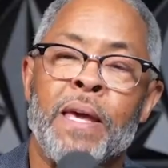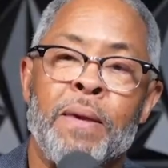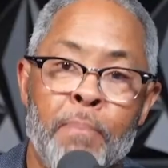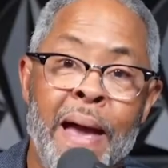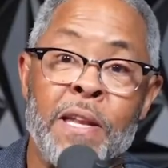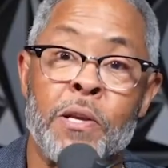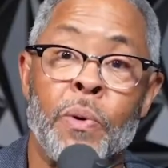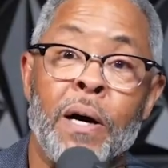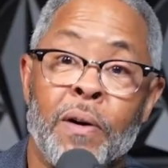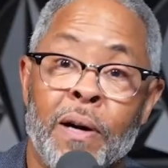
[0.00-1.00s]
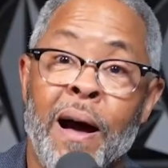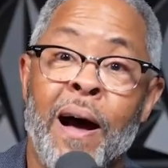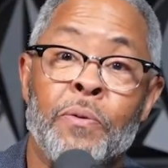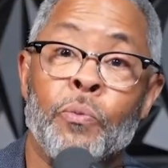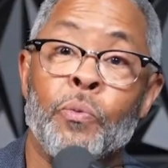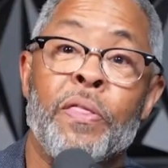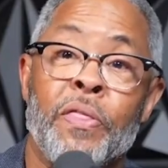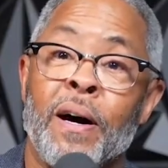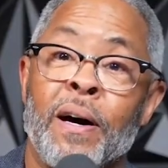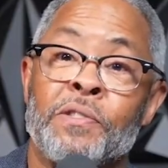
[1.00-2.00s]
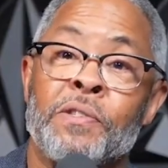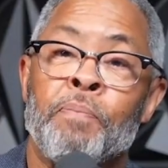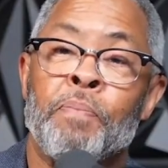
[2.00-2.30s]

Emmanuel, God with us.